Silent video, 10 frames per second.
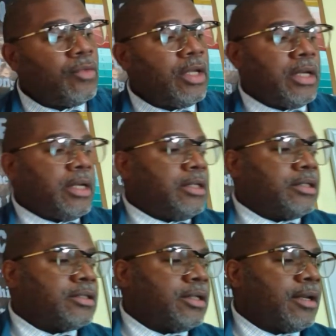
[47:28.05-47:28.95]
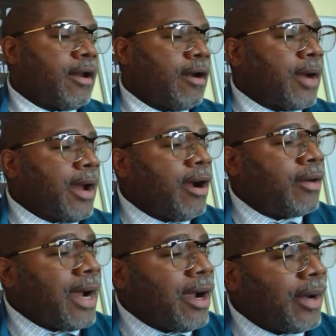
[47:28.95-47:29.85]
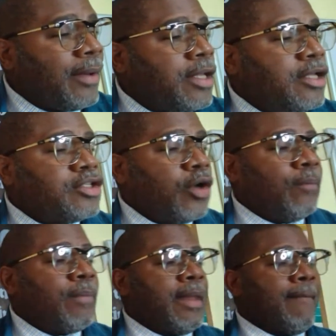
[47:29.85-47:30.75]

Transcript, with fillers: Y'all not listening. All right, all right, all right. So,